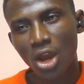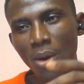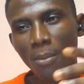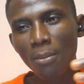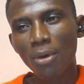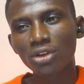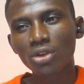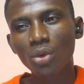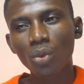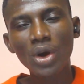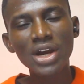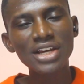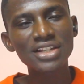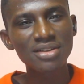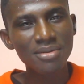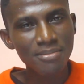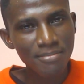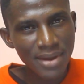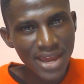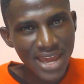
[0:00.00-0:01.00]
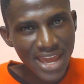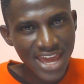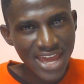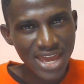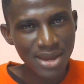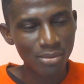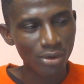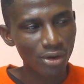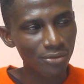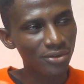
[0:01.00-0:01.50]
But what is the main
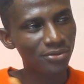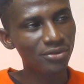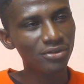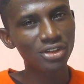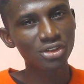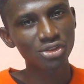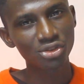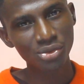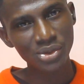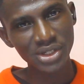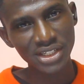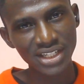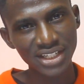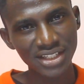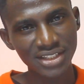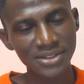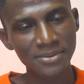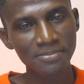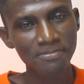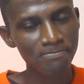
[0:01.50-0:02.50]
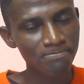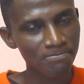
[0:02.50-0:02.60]
aim of Infinix doing this?